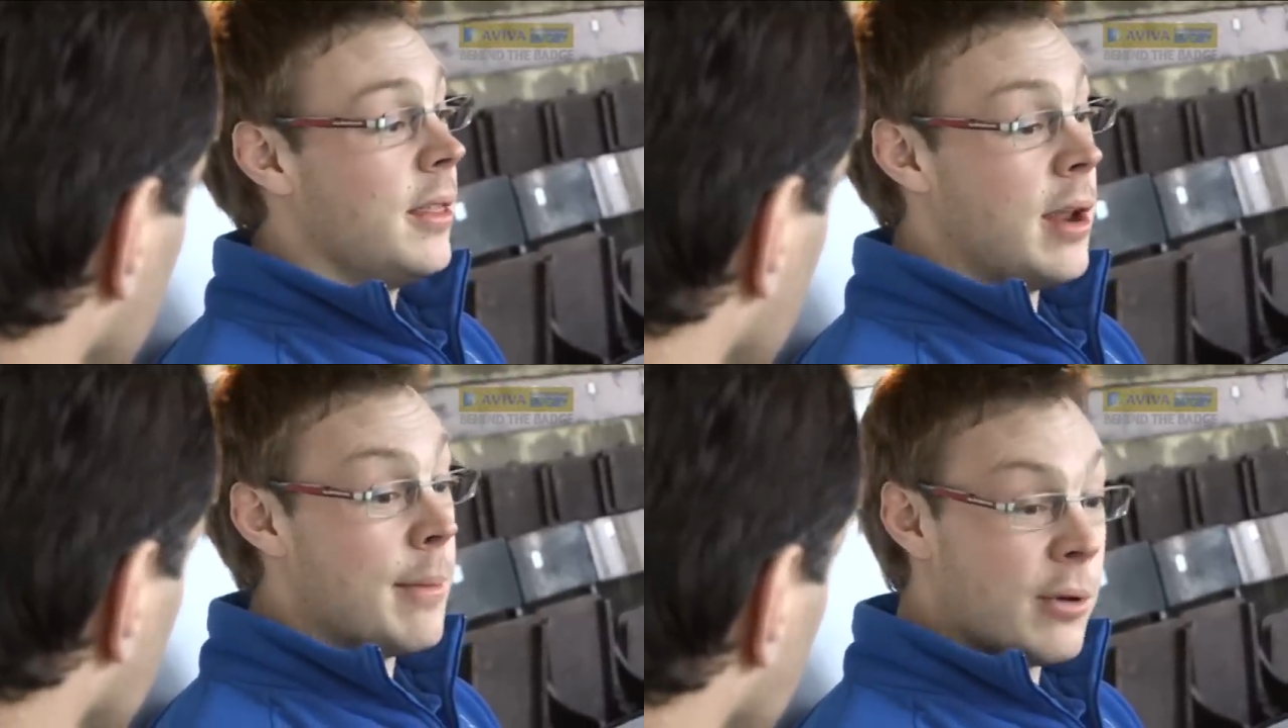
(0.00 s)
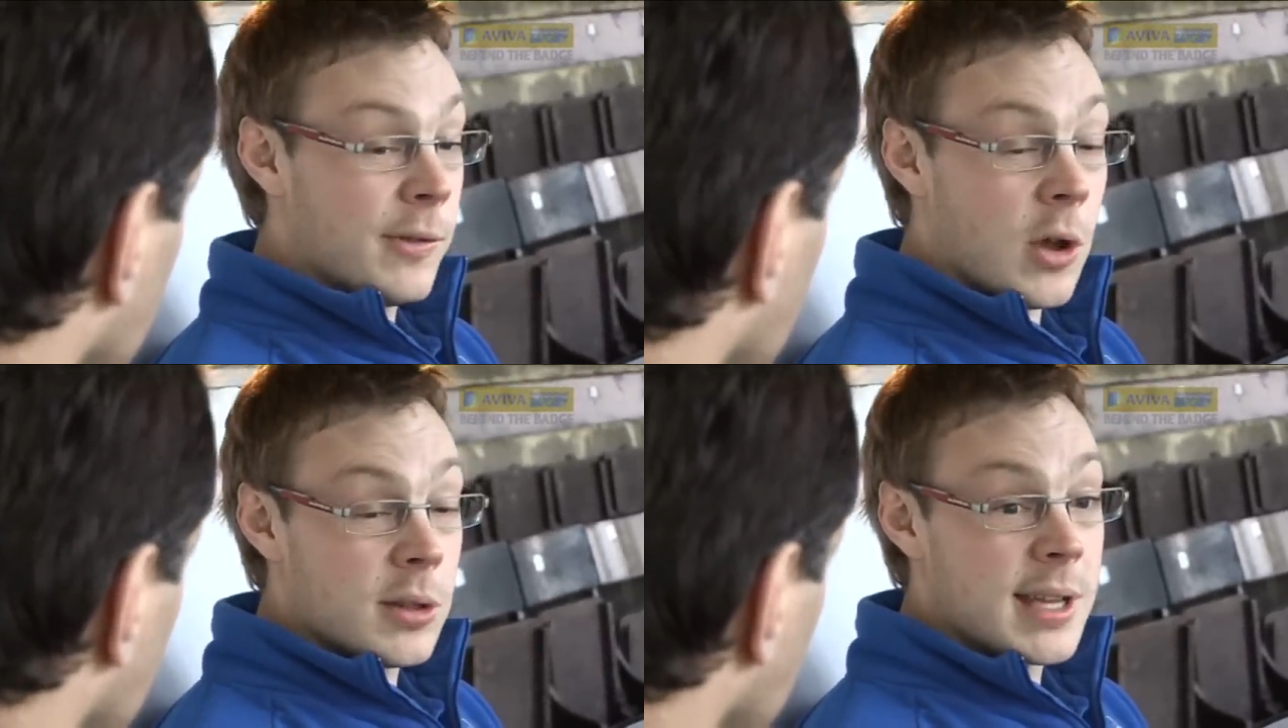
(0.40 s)
the number
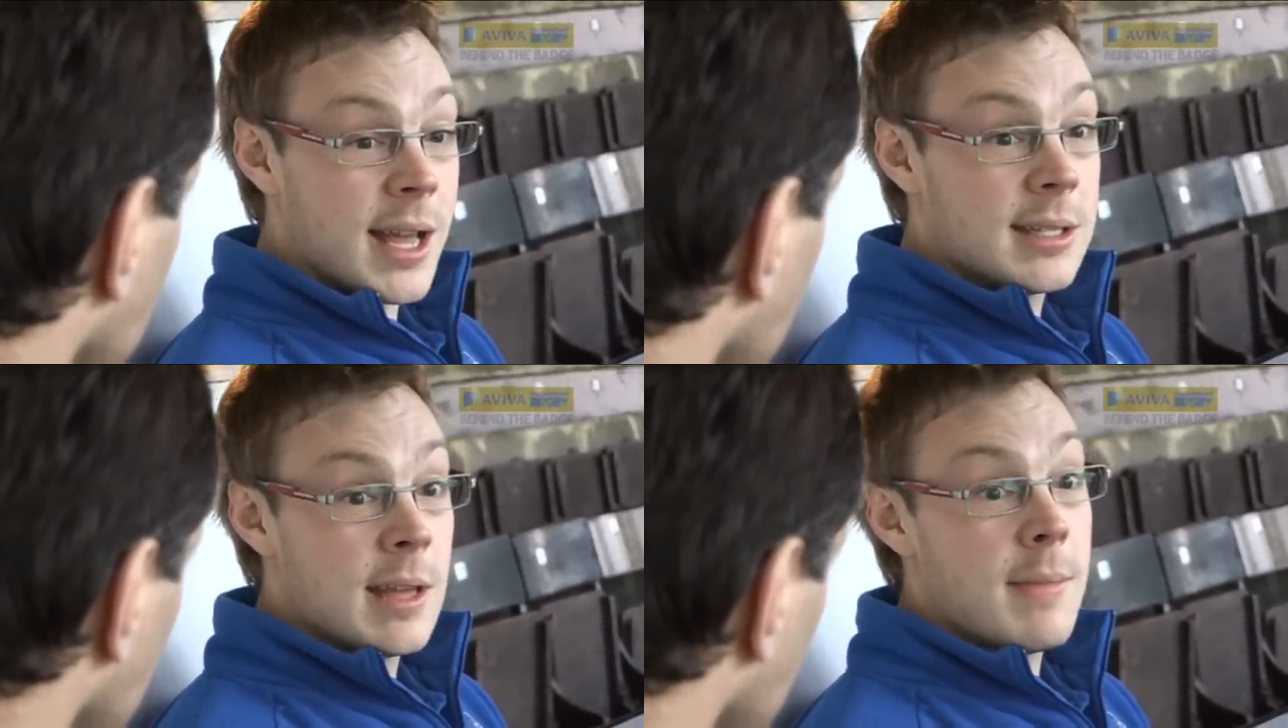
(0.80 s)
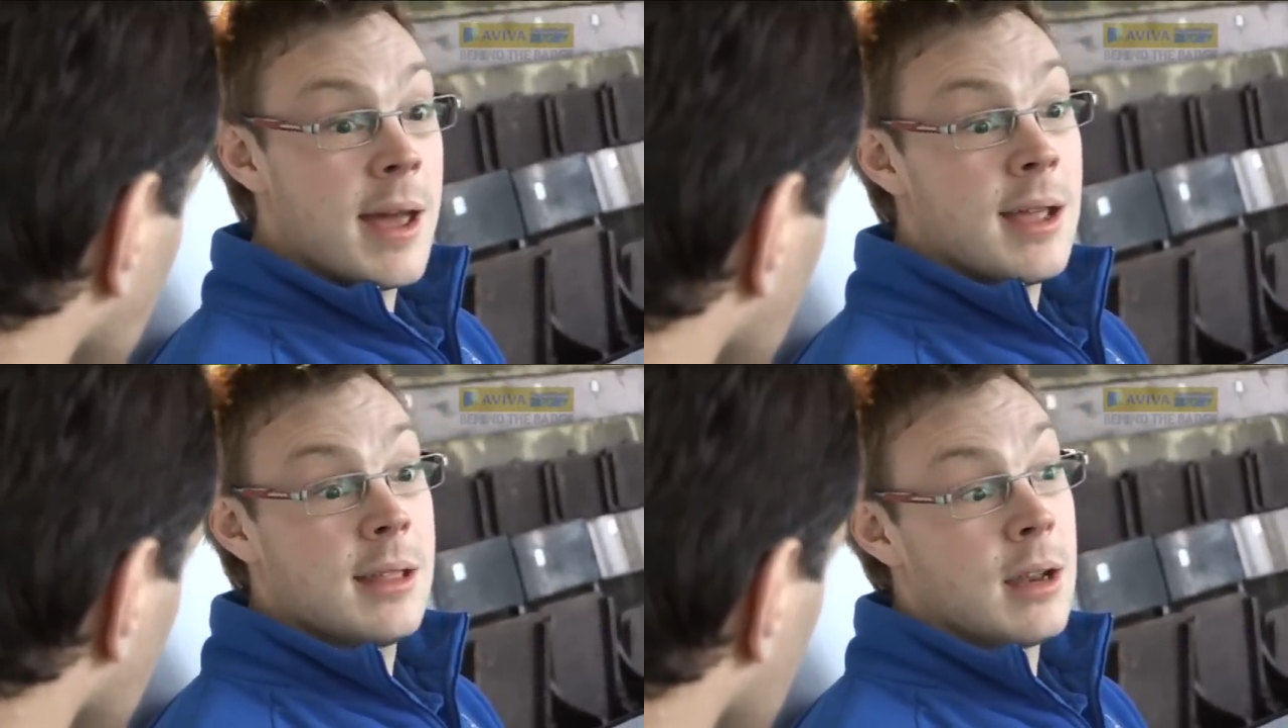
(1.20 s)
of contacts they
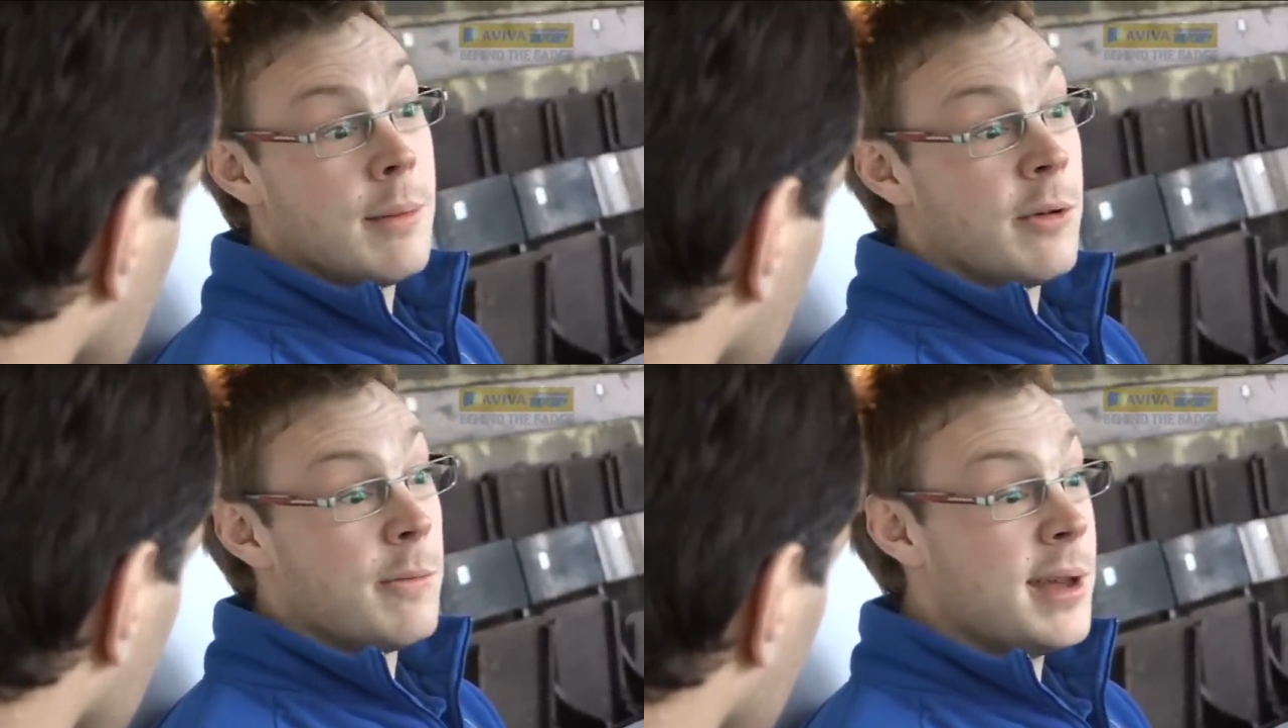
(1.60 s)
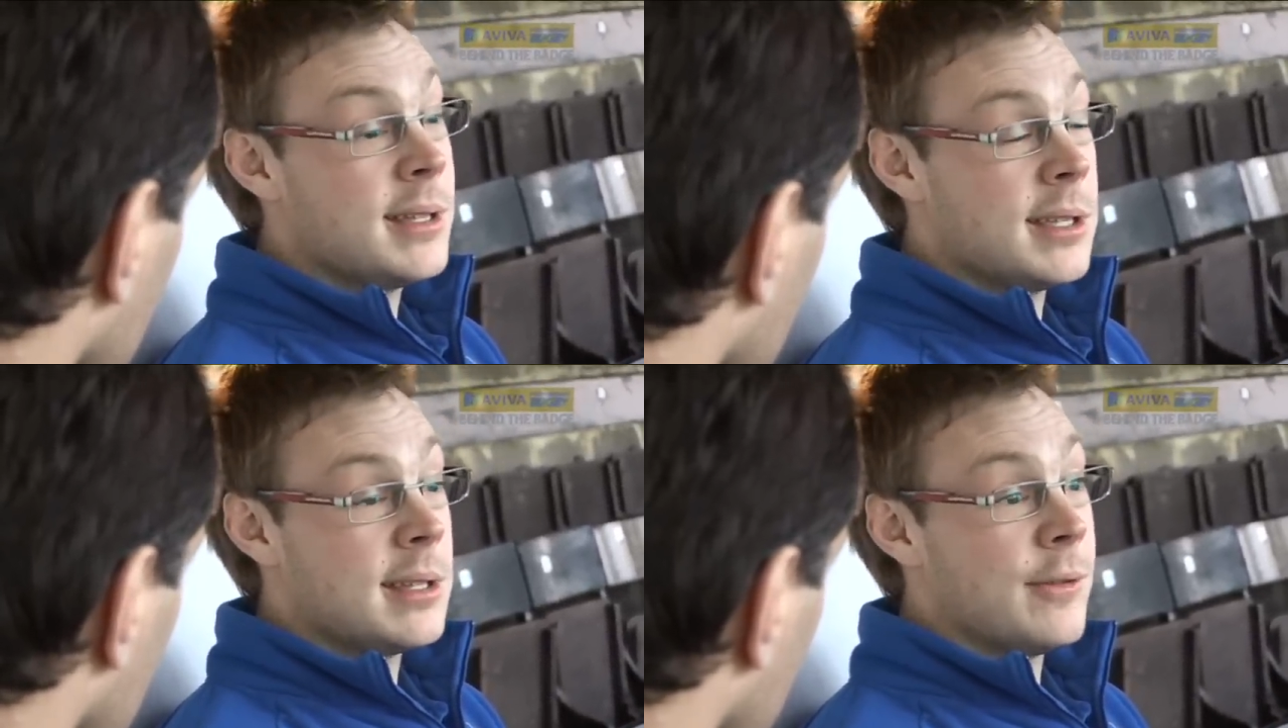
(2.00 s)
make, the number of
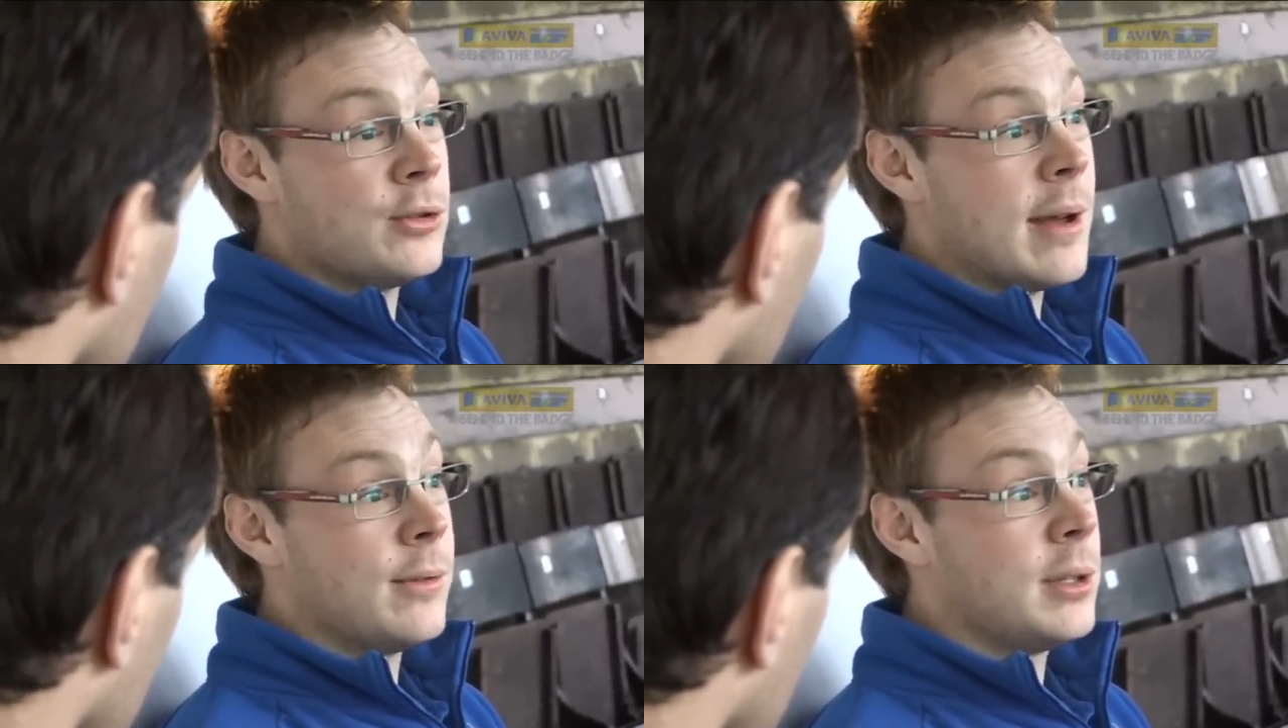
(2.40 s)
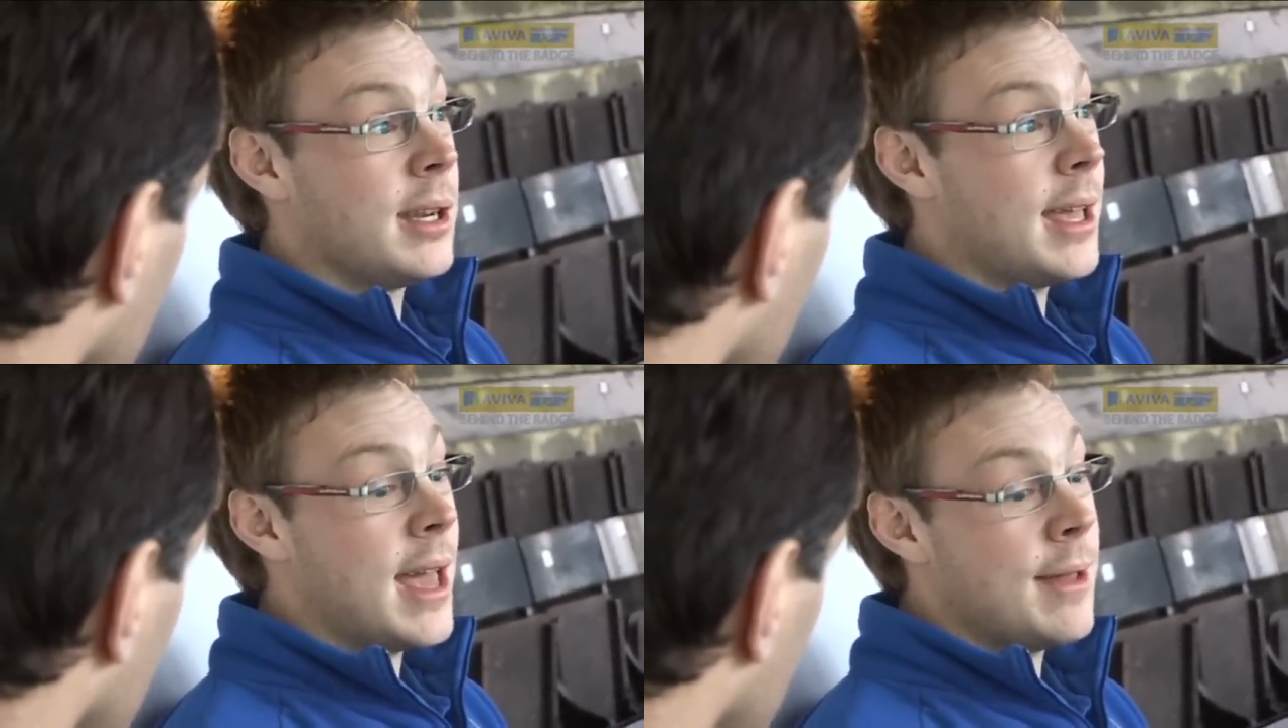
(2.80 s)
meters they've travelled
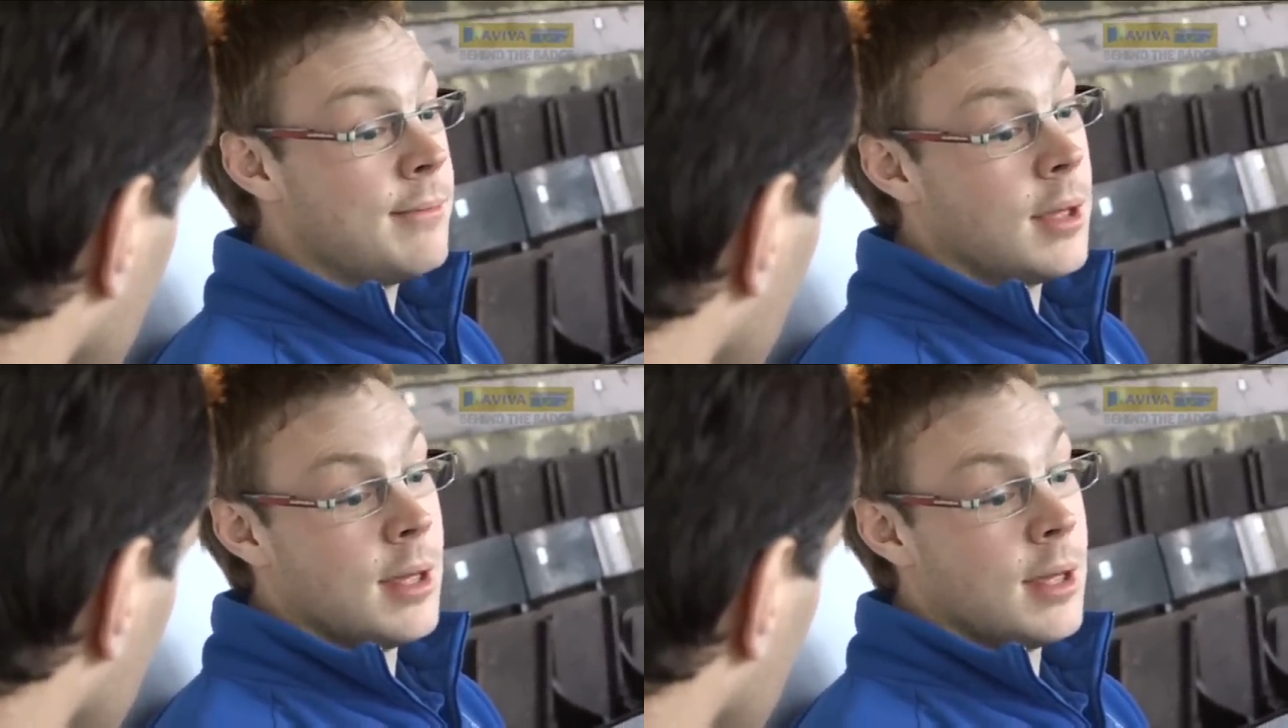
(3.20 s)
in a game.